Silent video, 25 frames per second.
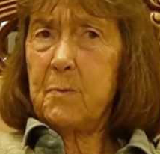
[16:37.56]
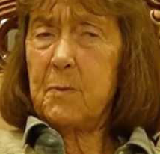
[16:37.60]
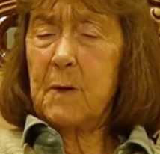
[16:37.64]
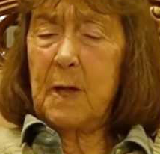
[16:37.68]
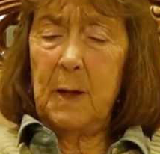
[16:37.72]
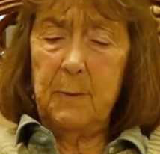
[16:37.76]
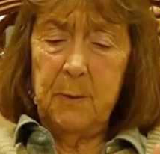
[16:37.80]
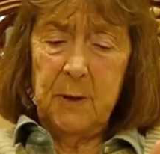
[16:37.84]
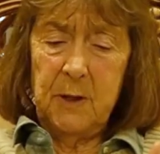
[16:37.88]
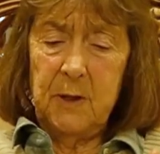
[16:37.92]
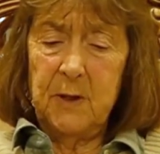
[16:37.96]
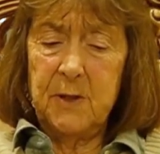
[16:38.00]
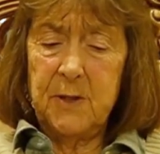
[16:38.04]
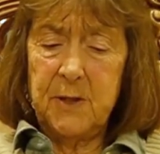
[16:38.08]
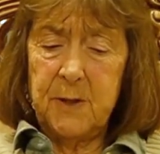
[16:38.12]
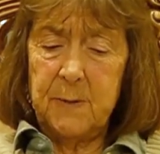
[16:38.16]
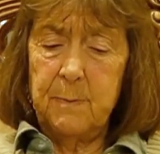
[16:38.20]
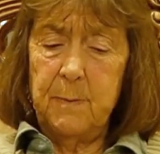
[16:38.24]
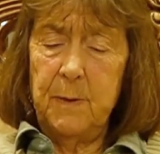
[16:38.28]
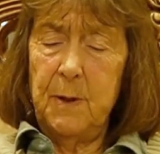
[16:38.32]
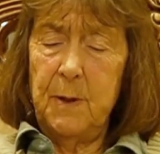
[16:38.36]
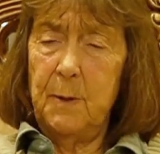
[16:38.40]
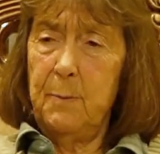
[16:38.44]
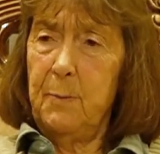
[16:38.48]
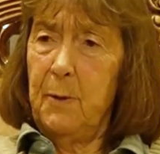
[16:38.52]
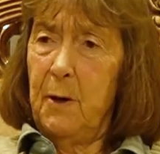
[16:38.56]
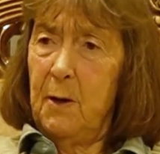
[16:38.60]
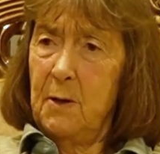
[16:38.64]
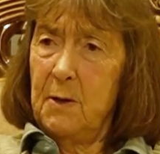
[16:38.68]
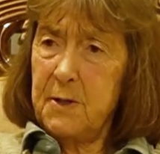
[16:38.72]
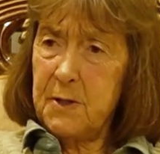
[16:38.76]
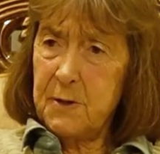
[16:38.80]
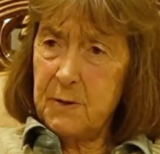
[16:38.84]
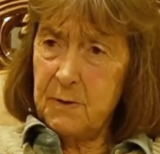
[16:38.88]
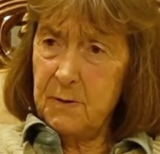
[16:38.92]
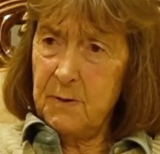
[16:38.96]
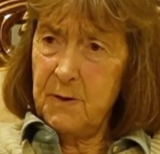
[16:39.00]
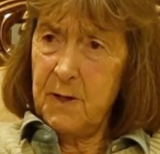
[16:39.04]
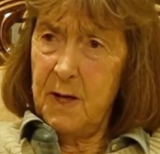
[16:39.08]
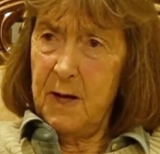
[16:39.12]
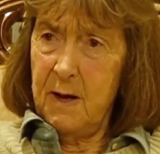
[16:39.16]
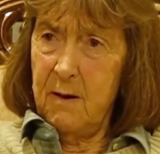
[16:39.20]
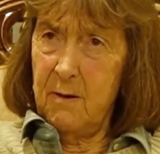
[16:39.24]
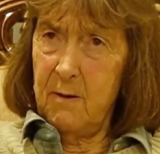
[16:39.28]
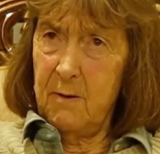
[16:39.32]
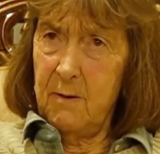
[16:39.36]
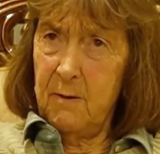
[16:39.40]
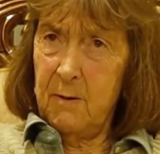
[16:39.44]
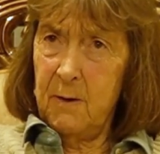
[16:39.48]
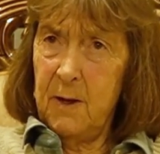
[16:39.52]
Because Nepal is so
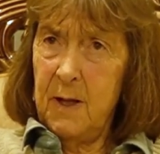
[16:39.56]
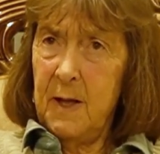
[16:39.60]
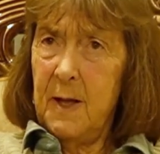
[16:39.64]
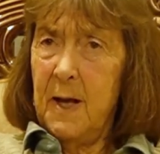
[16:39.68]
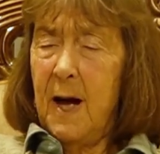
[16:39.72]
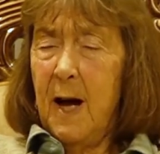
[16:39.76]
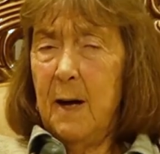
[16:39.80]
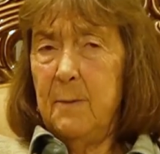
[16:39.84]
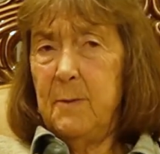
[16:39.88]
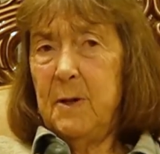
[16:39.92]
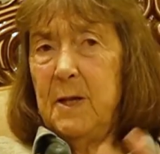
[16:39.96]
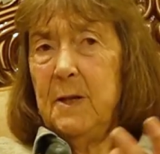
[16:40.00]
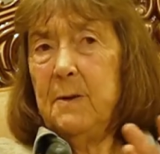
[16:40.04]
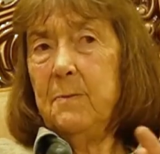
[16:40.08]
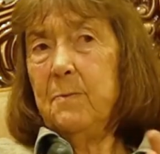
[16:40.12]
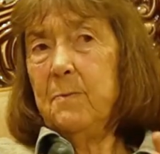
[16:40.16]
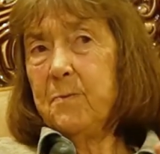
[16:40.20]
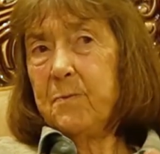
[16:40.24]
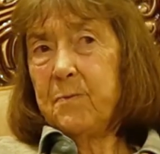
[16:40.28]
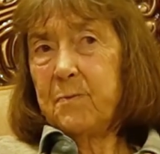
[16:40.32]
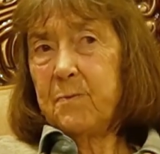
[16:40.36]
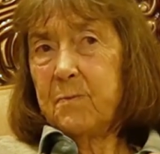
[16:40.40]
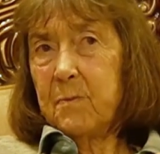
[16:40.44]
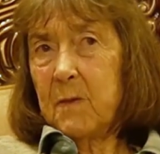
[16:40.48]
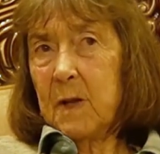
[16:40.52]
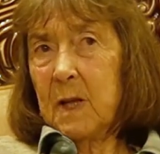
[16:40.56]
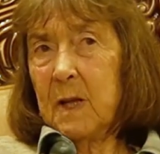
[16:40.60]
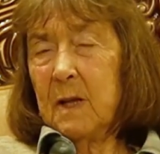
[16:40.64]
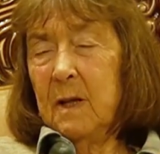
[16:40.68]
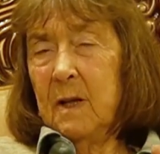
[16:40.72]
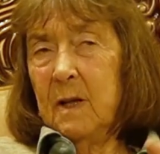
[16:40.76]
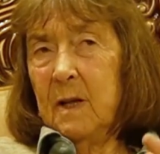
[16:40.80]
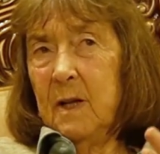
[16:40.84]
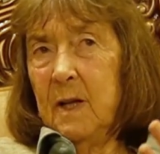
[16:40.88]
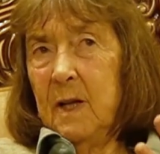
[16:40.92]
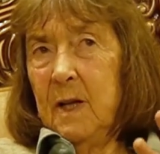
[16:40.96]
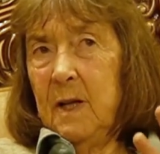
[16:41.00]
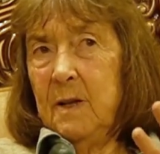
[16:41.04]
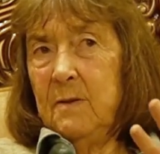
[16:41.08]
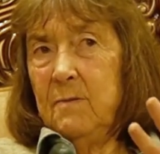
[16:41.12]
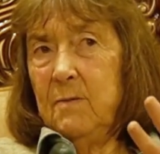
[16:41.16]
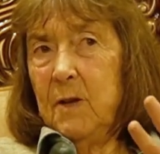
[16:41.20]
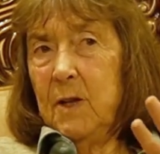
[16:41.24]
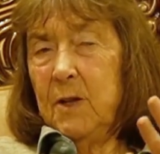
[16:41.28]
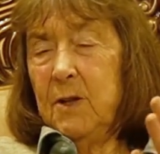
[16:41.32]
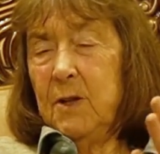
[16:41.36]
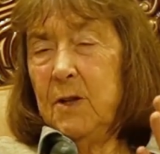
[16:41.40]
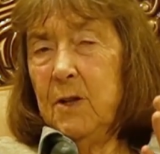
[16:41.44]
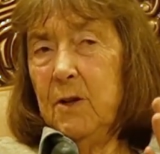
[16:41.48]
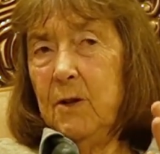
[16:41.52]
narrow. I mean,
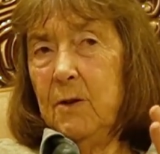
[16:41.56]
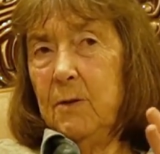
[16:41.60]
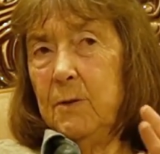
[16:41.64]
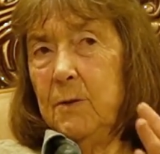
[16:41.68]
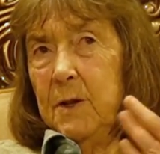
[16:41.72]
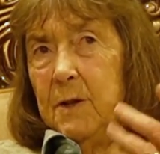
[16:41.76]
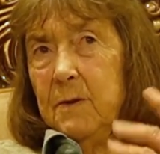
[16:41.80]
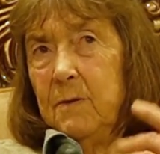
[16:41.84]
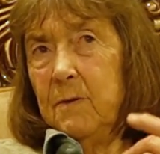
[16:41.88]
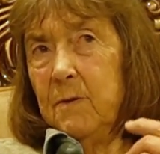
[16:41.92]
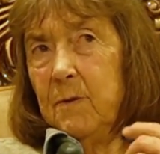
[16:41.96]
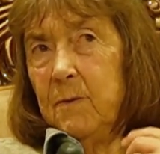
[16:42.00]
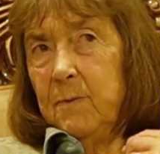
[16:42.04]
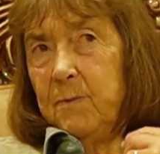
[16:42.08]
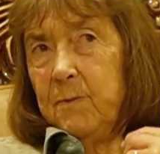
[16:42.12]
in